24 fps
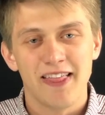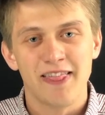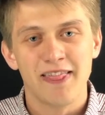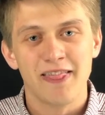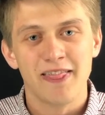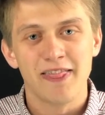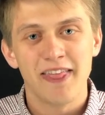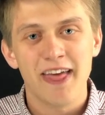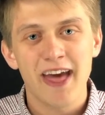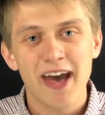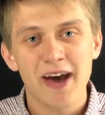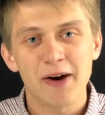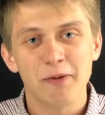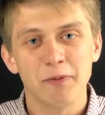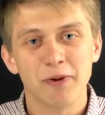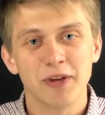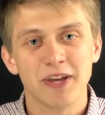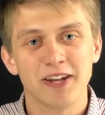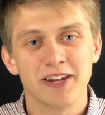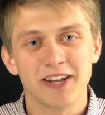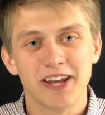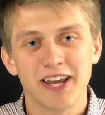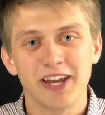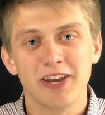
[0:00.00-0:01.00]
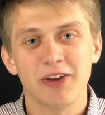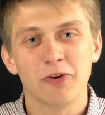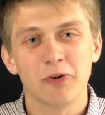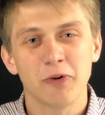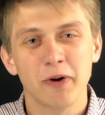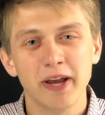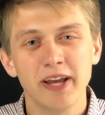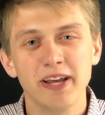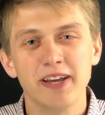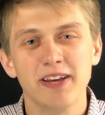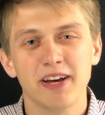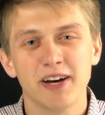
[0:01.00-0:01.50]
And that we can take
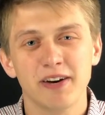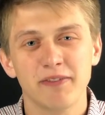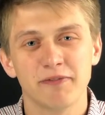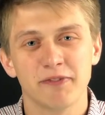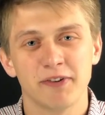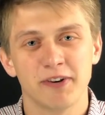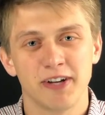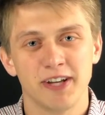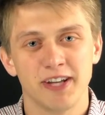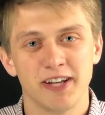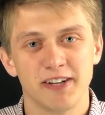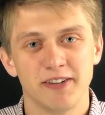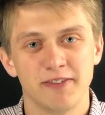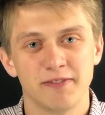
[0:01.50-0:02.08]
great comfort in.